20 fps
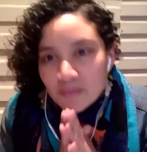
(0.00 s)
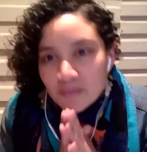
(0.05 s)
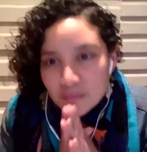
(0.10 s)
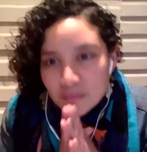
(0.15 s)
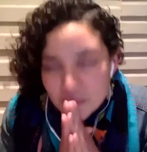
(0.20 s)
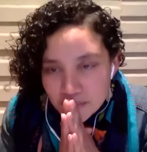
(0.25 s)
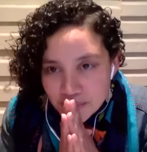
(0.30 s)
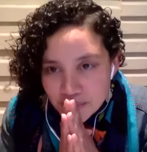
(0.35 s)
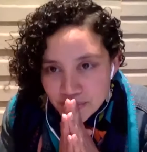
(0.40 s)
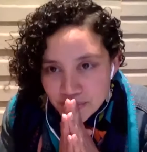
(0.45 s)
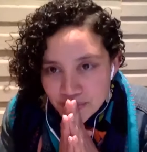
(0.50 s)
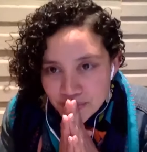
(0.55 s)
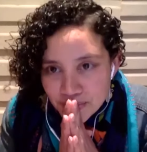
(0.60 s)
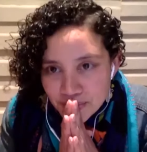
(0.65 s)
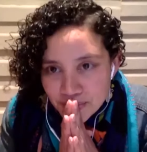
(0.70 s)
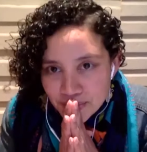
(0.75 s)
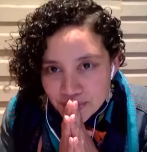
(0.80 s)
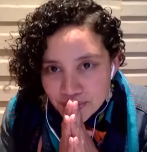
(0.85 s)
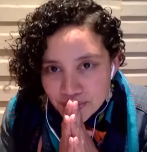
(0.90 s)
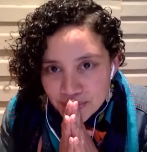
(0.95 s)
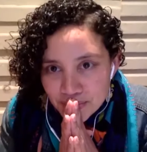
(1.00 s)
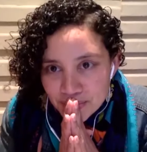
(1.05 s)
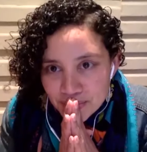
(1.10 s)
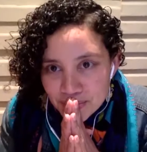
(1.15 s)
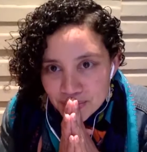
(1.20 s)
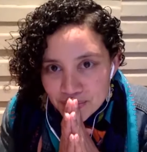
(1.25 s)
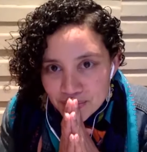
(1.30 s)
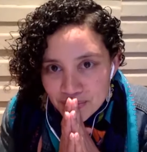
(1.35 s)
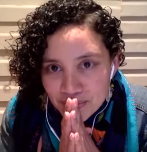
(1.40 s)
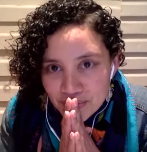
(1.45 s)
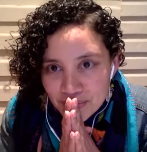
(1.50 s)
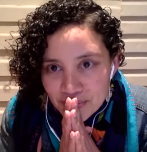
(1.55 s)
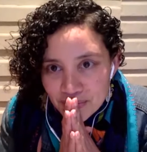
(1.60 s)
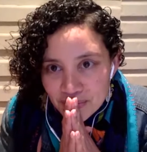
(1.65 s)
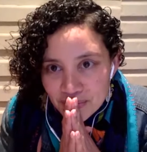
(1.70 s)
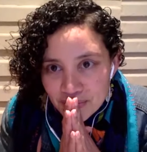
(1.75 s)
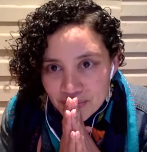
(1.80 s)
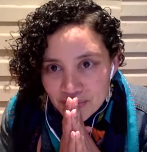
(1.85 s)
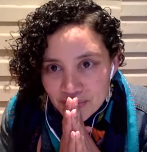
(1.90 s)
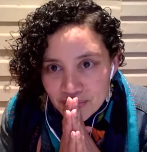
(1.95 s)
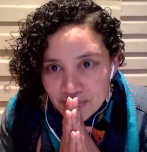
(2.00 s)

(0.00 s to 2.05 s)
Nobody speaks.